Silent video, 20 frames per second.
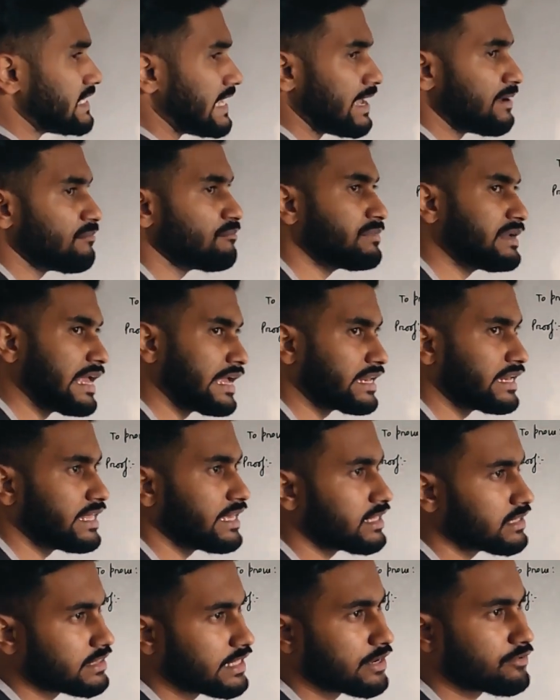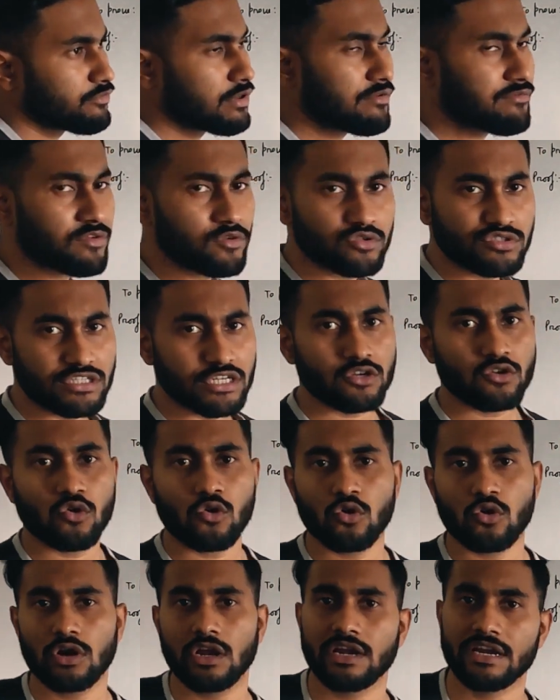same technique that we have used in
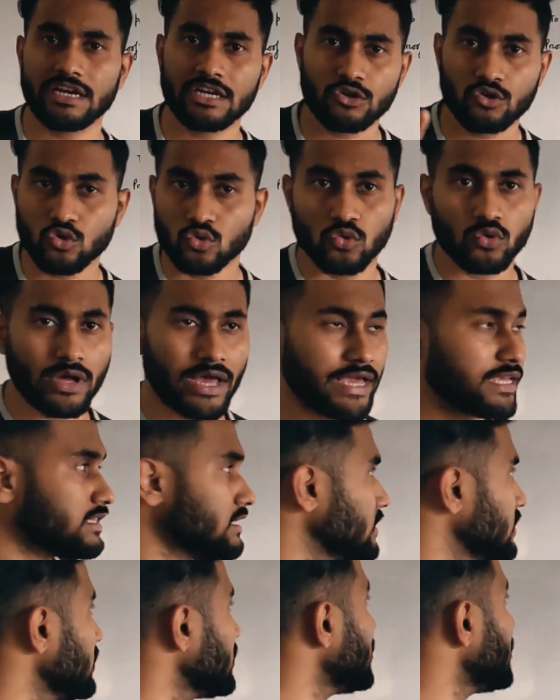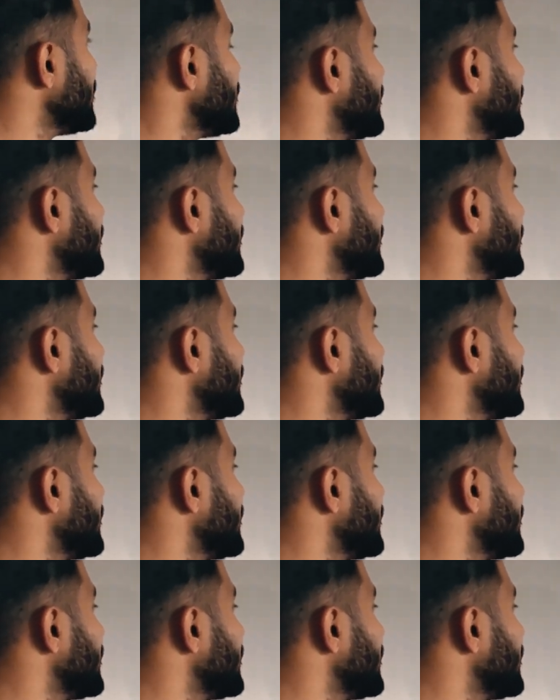corollary 2, I think,